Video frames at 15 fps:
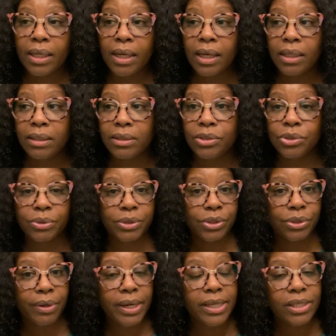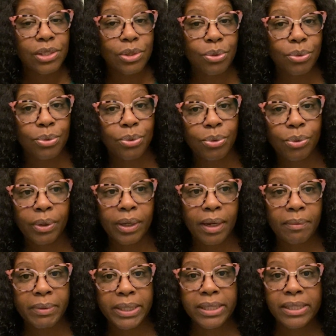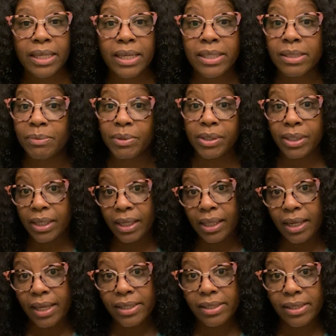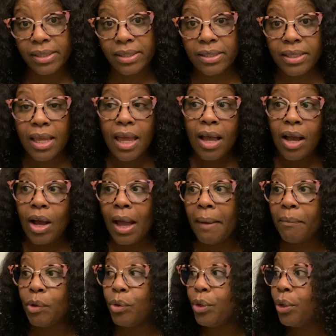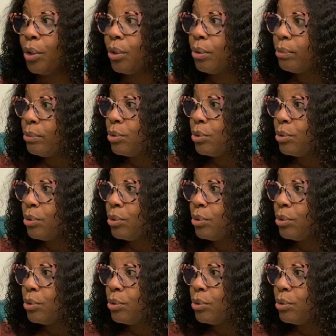college or a trade school and I'm going to take some cooking classes. I'm going to go